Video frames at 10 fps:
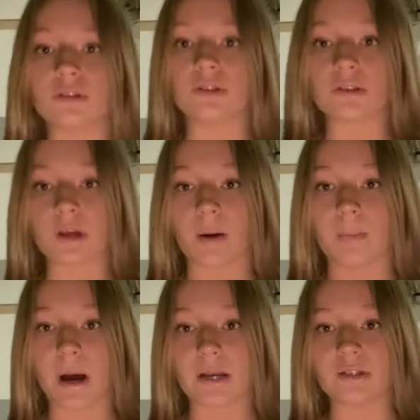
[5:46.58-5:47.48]
just like a
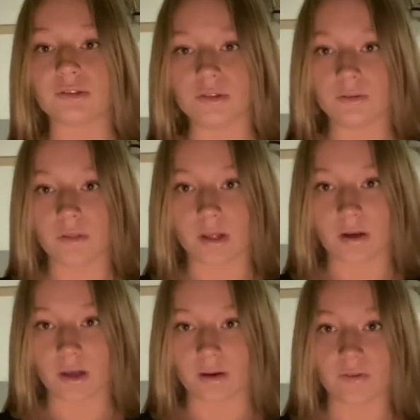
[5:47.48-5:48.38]
bodysuit, and then I'll
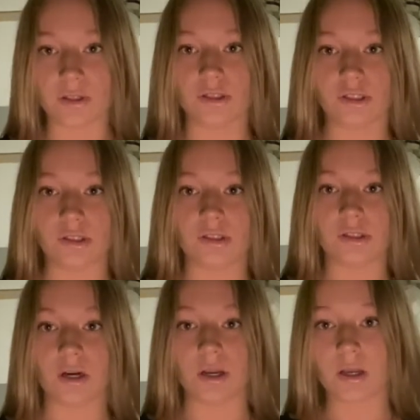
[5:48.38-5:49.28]
have like jeans
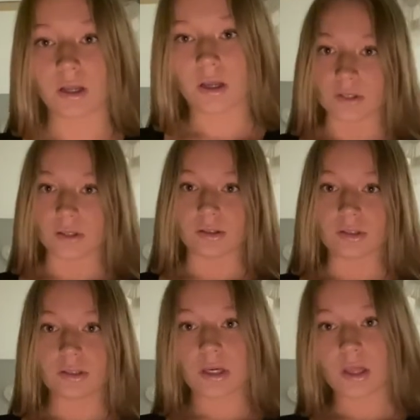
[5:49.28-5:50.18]
on. Here's
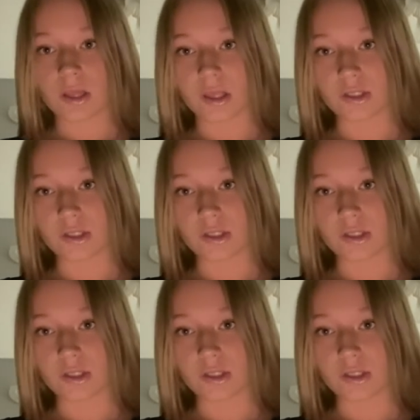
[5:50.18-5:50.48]
this